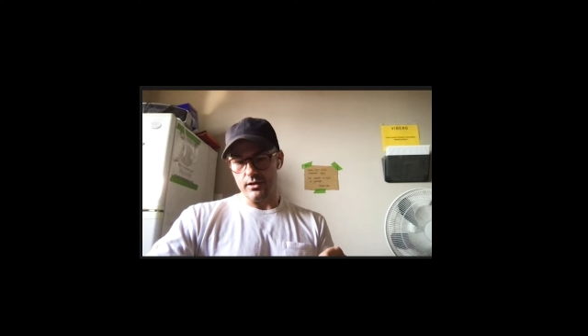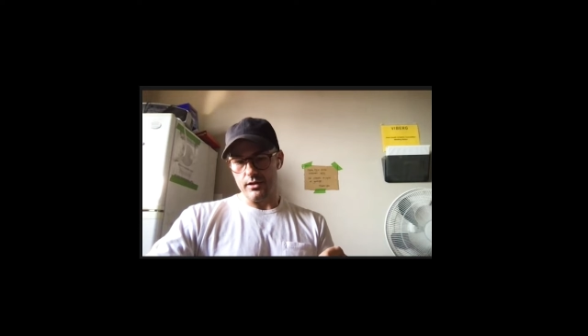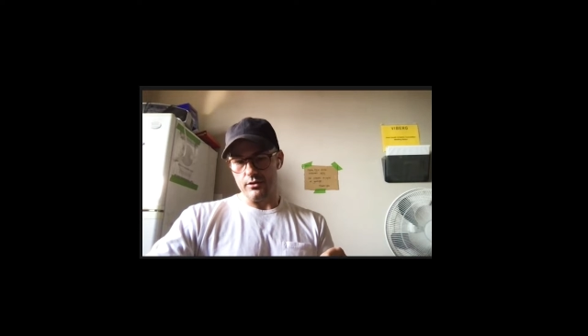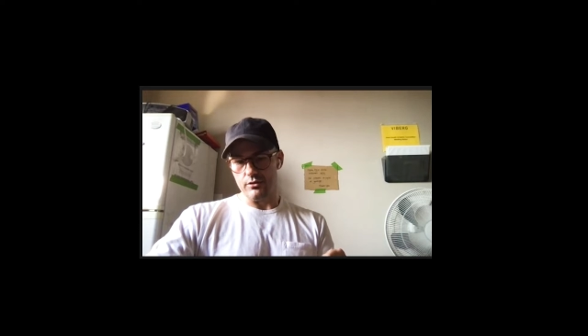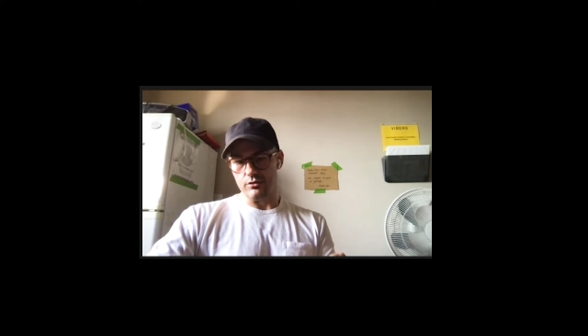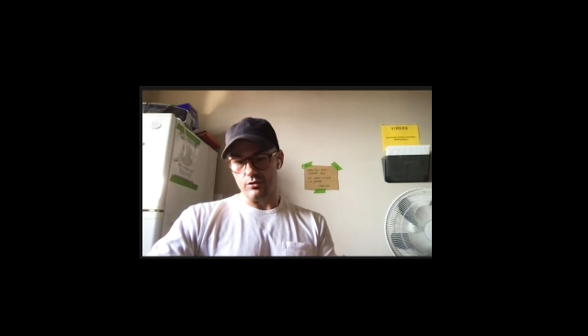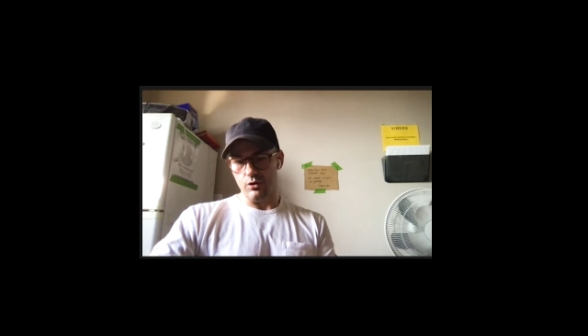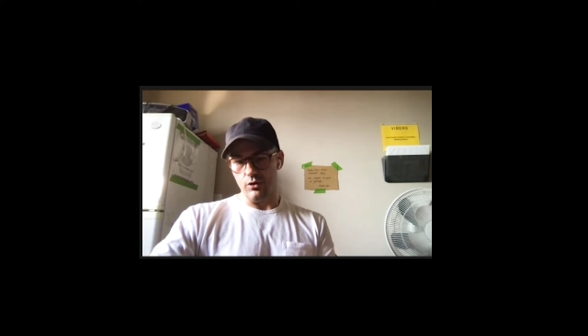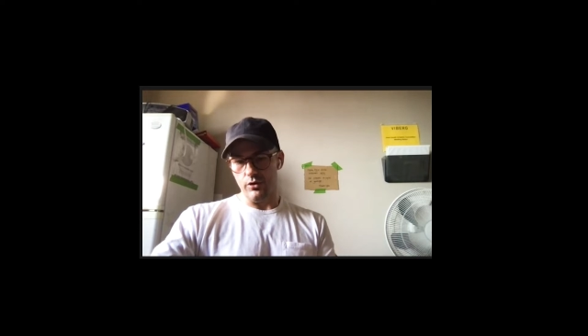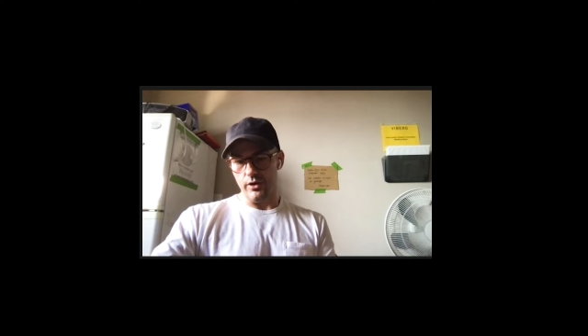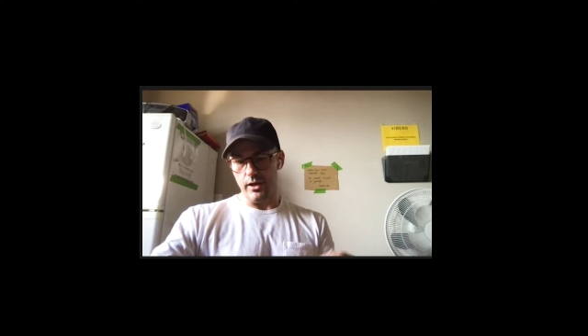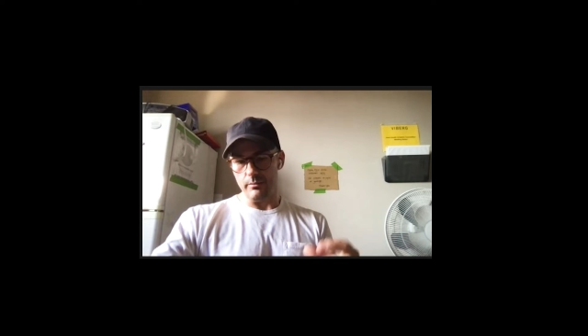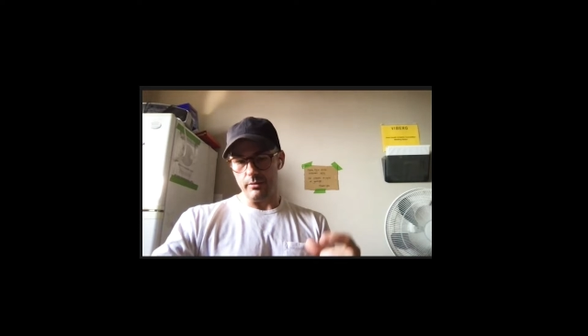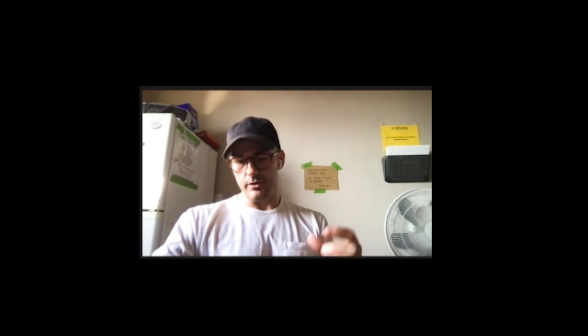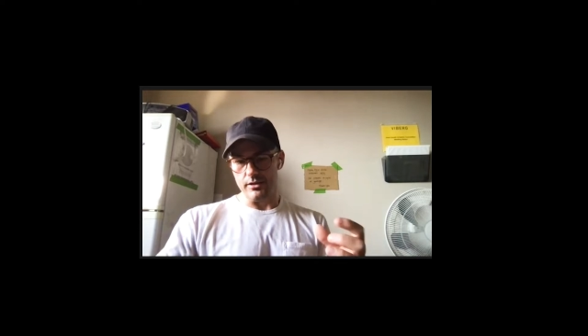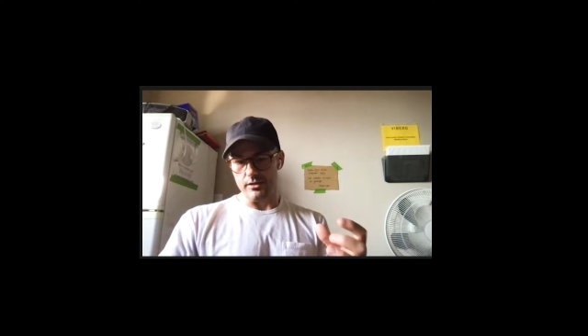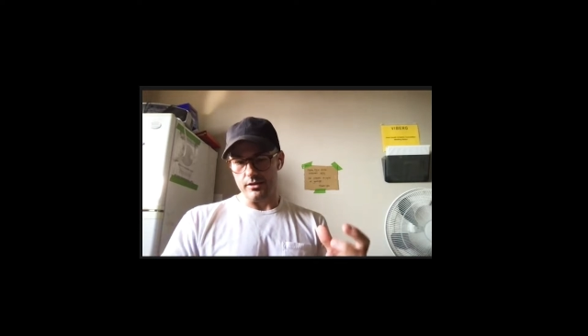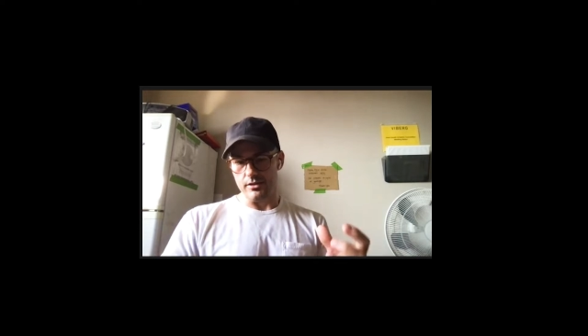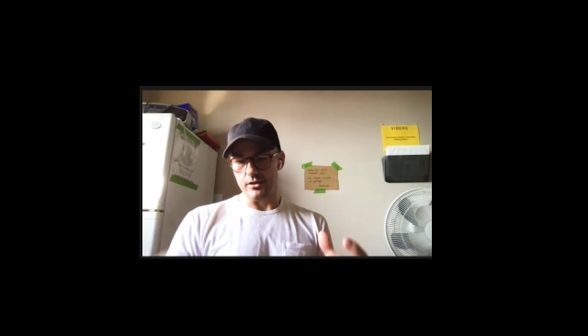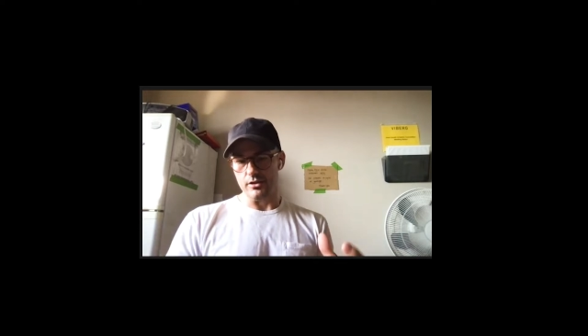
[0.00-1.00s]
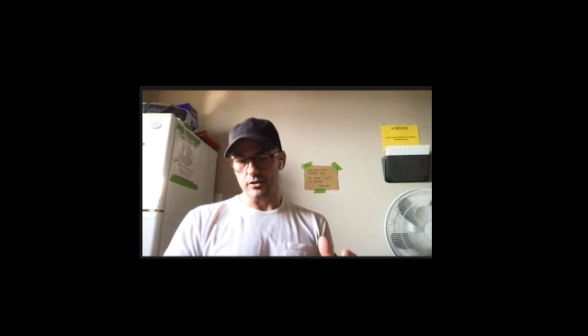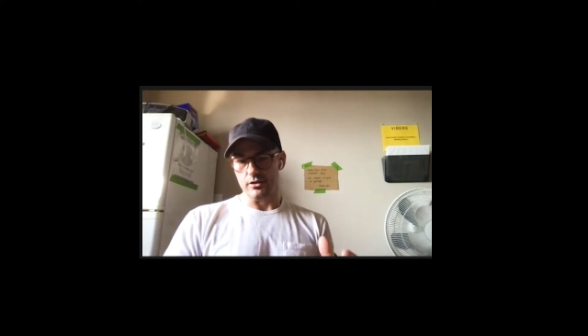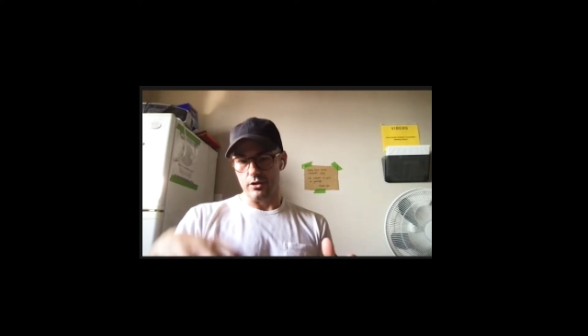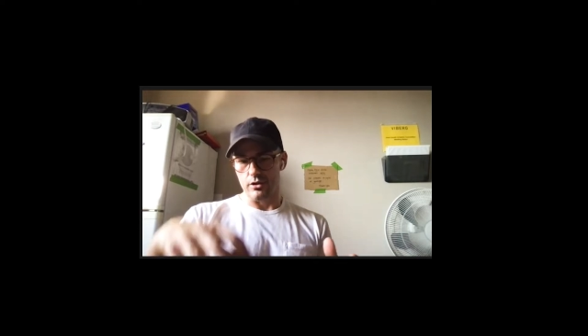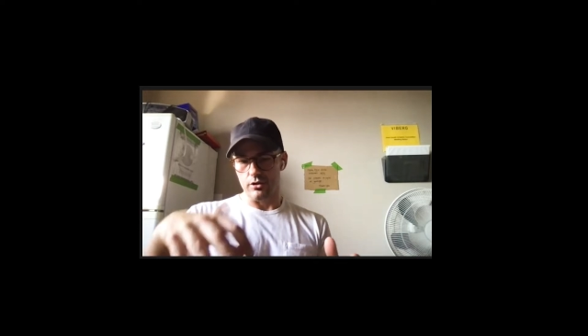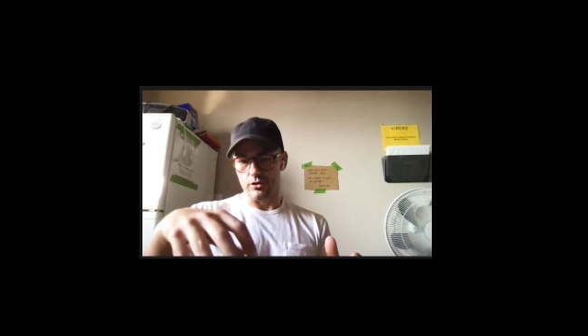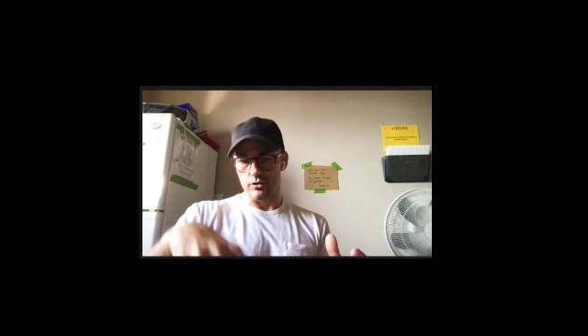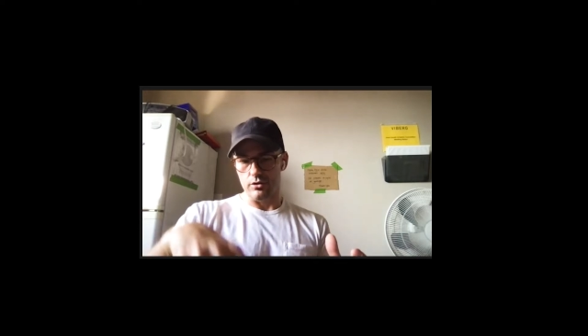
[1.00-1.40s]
control that because it's just,